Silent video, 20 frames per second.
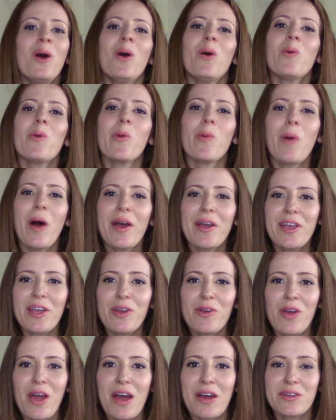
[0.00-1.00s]
were
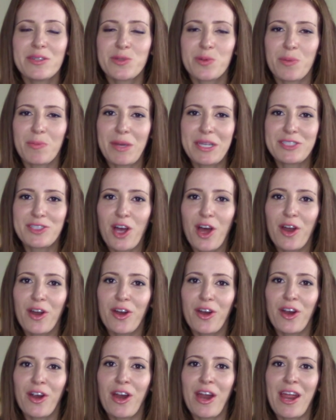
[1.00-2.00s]
walking around with my
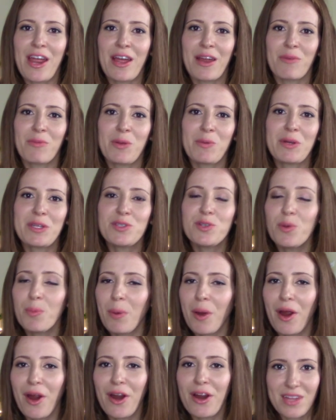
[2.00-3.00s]
daughter and we went to a
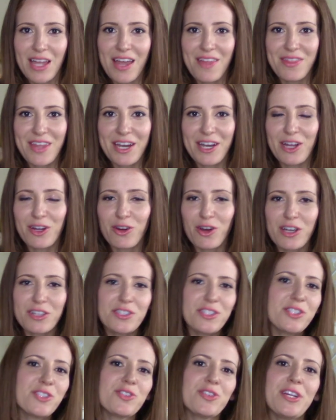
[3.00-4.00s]
park, and then
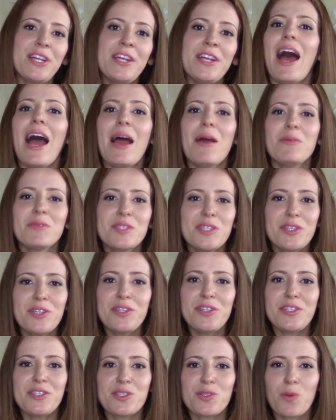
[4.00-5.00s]
across the street I was
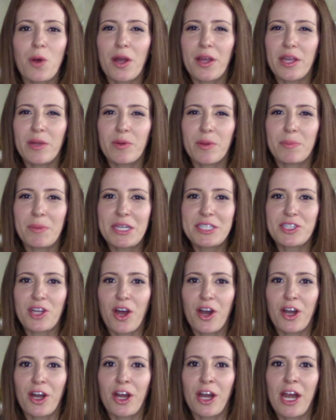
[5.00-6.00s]
literally just walking with my
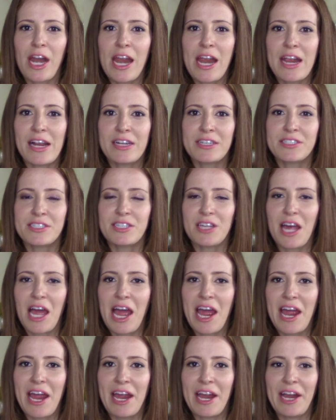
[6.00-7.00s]
daughter, and
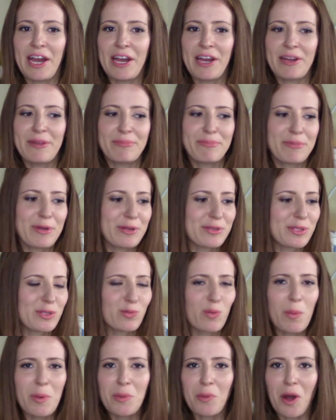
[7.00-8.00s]
there was
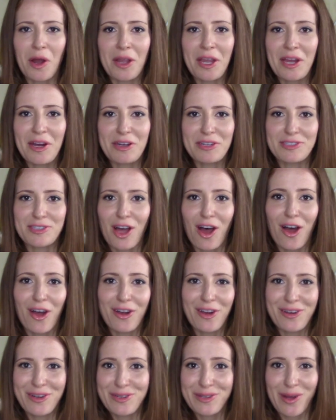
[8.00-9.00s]
this woman walking her
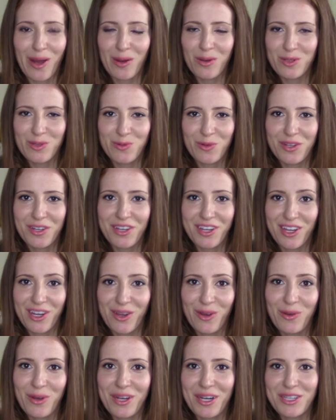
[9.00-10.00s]
dog, and her dog was really
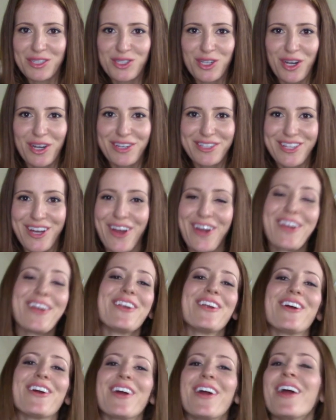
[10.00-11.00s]
cute, and I started
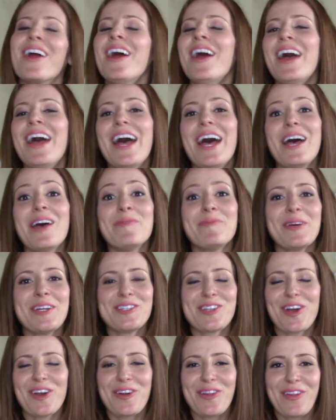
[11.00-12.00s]
talking to her, and my
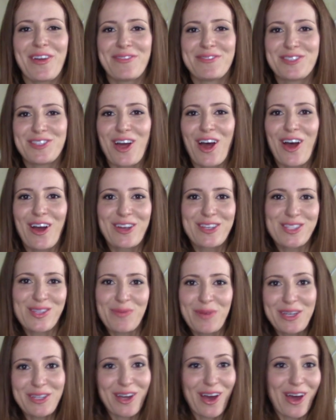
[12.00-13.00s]
daughter loves dogs,
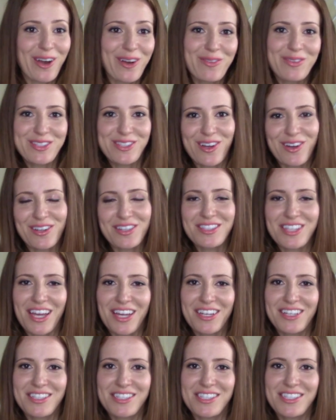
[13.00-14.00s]
so my daughter was all
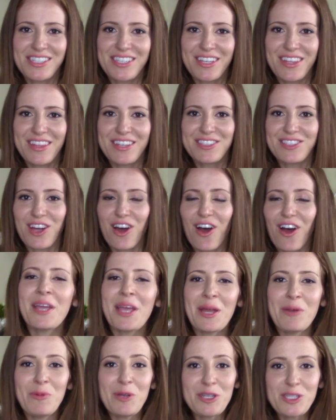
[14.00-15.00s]
excited to see the
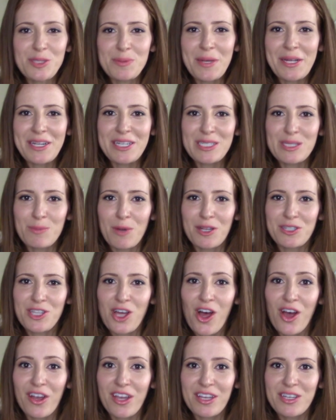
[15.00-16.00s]
dog, and we were just making small
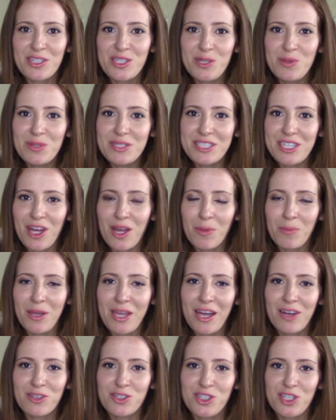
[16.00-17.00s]
talk, and she was telling
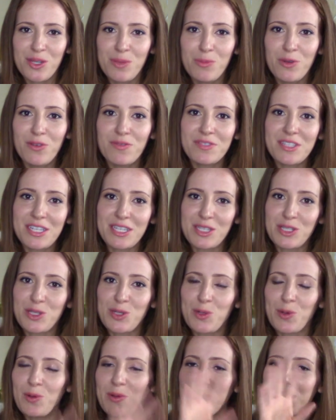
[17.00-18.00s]
me how she moved
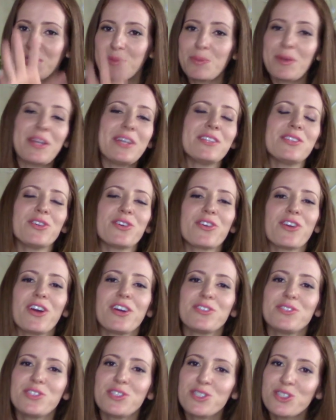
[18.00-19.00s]
into this place
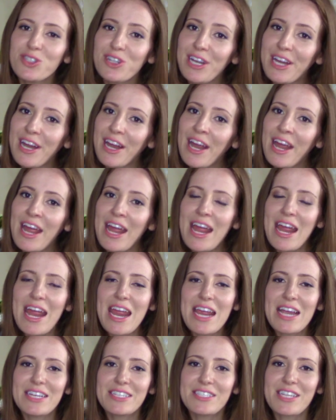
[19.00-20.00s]
across the street
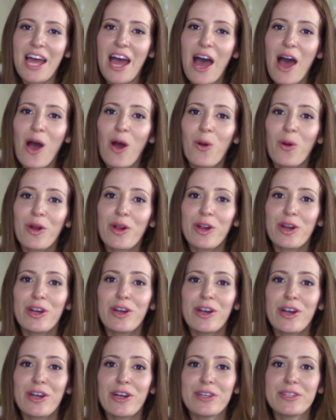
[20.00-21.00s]
and how
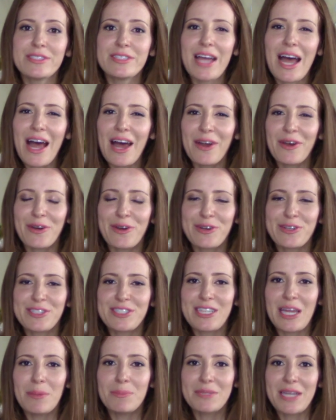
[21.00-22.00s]
her dad or her
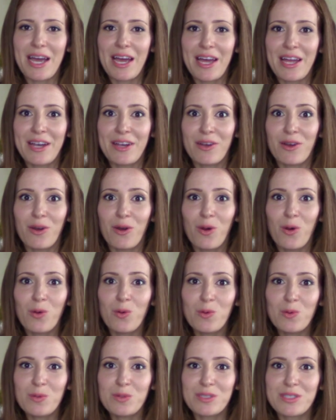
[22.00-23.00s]
stepdad
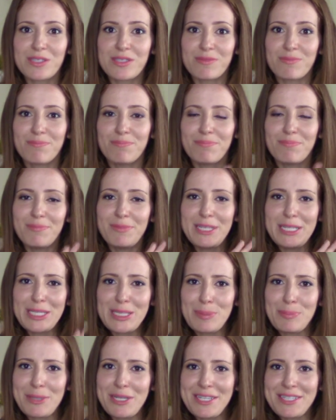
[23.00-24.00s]
owns
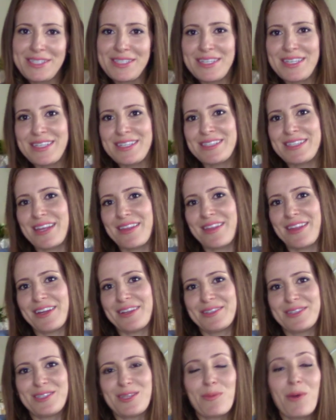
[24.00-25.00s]
these places and
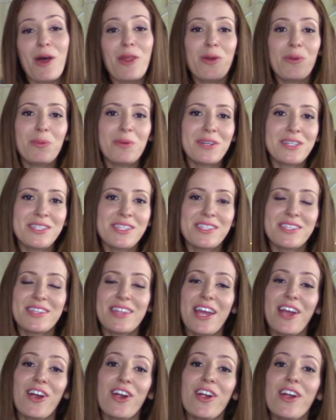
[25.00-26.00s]
then some other places in
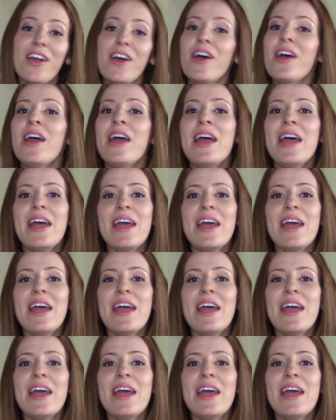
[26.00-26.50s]
the area.